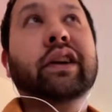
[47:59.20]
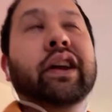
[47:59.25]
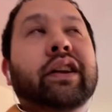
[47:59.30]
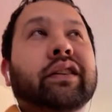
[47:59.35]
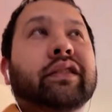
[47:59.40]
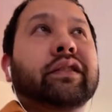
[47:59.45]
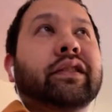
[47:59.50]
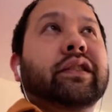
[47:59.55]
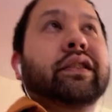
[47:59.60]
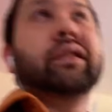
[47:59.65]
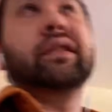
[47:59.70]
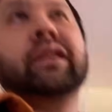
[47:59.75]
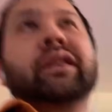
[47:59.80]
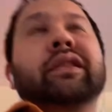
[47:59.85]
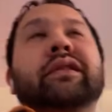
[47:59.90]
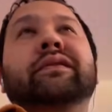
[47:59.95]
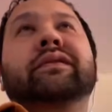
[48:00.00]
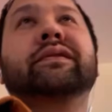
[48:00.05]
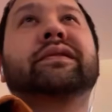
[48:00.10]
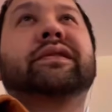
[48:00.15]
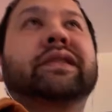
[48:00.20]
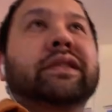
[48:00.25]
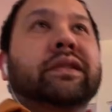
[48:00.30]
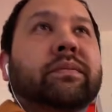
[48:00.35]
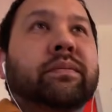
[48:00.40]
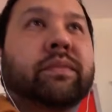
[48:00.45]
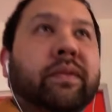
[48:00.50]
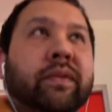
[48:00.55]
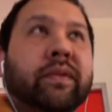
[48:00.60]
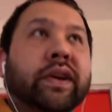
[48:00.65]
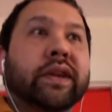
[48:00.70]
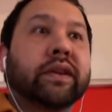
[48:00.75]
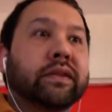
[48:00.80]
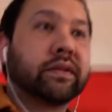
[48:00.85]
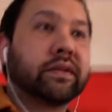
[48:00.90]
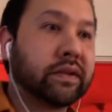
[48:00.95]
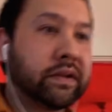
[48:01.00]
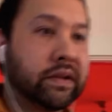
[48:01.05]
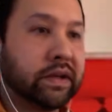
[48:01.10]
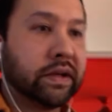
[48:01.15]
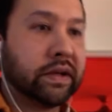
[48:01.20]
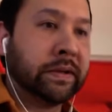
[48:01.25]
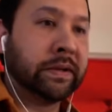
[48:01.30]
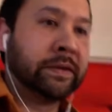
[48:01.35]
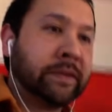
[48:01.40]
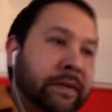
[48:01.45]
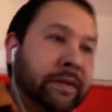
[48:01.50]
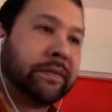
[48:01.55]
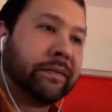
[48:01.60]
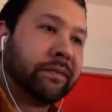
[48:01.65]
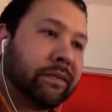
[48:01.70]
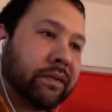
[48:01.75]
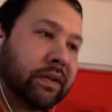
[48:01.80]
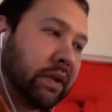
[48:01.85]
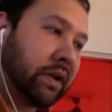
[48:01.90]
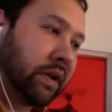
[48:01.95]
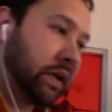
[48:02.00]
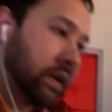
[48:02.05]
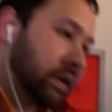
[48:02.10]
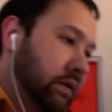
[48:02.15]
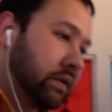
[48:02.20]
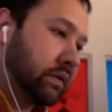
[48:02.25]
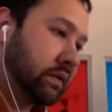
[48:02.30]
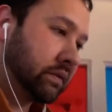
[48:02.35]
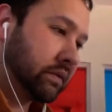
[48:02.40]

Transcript: I don't see the point. Like,